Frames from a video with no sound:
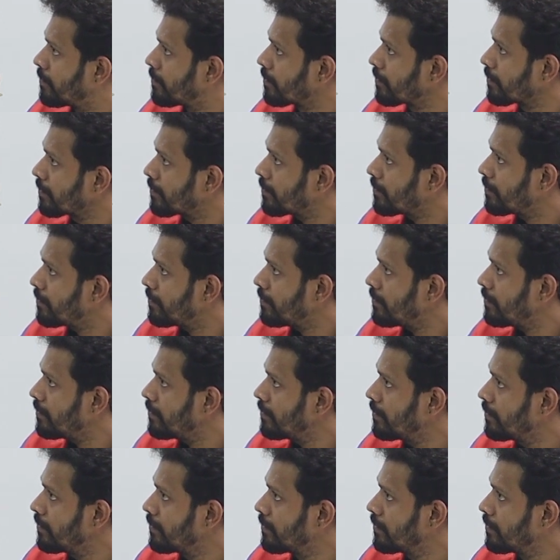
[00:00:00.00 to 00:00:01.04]

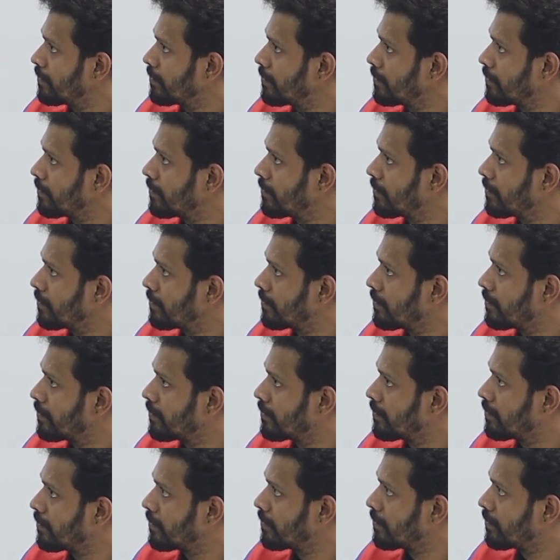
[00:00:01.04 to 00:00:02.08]

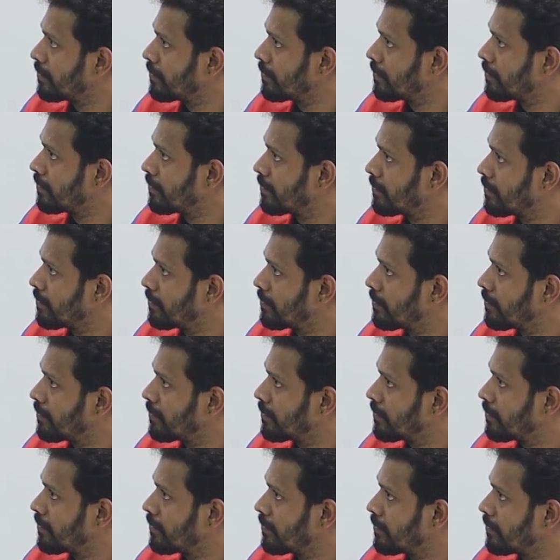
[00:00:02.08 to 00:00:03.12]

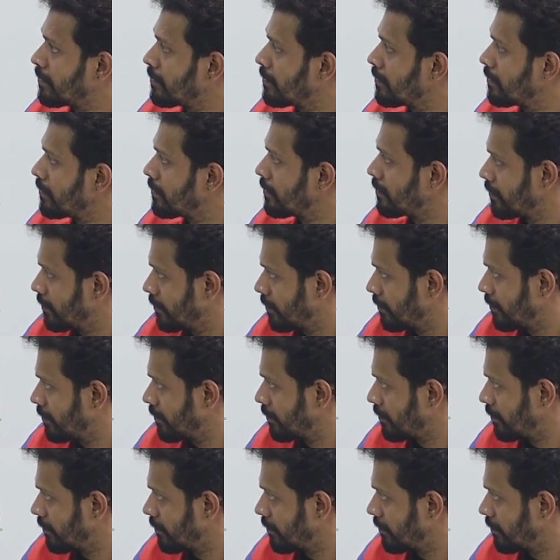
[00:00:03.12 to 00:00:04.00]
No words are spoken by the person on screen.